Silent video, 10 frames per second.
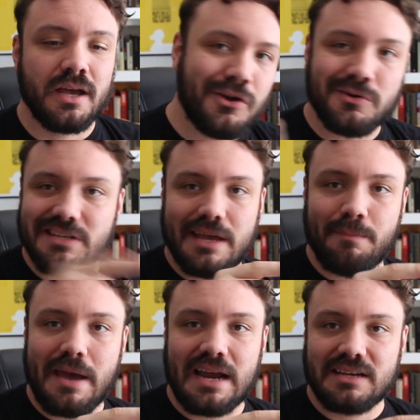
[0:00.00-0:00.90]
goes again
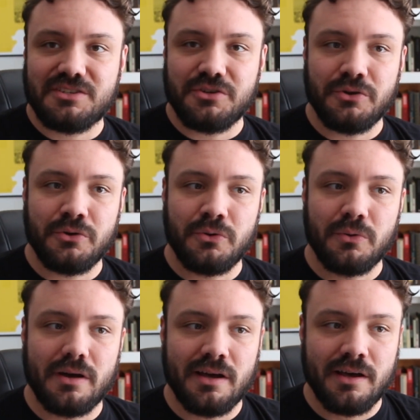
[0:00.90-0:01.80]
back to
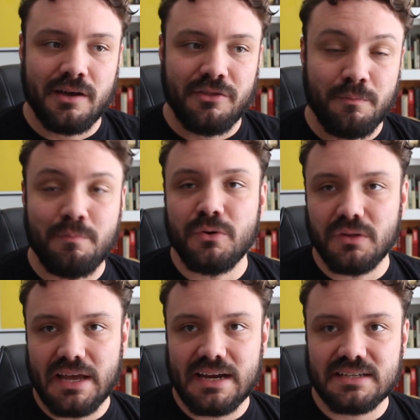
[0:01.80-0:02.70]
uh, the
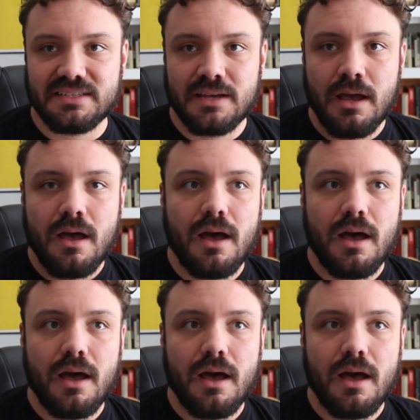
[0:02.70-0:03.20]
bootlegs